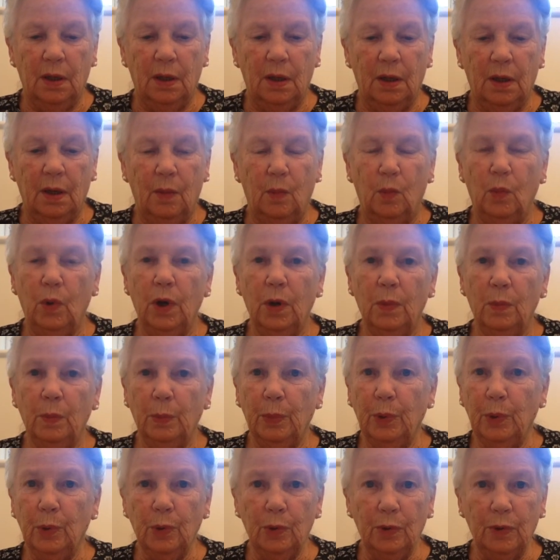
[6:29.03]
and weren't
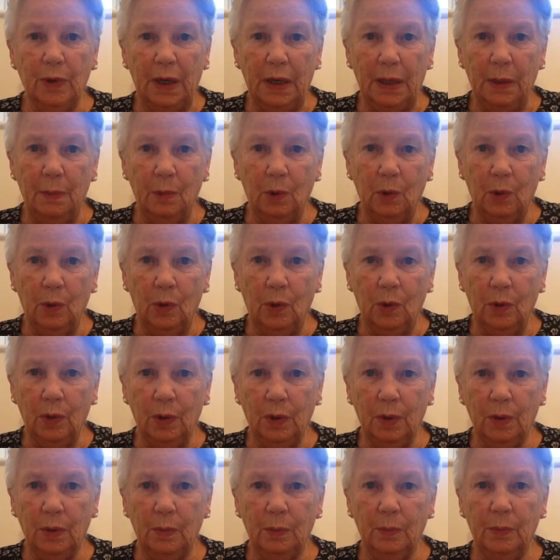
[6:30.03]
poor anymore
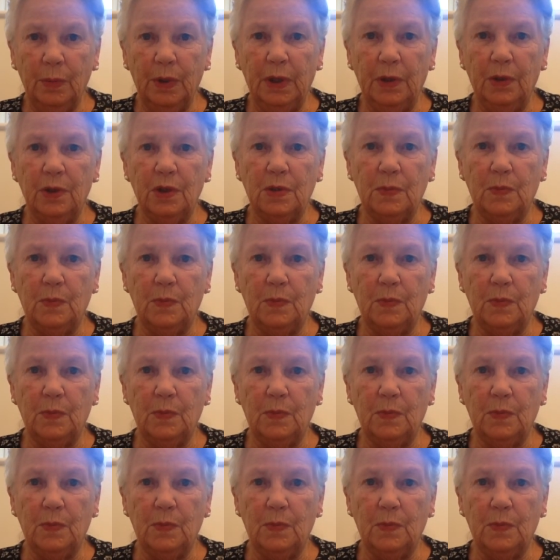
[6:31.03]
because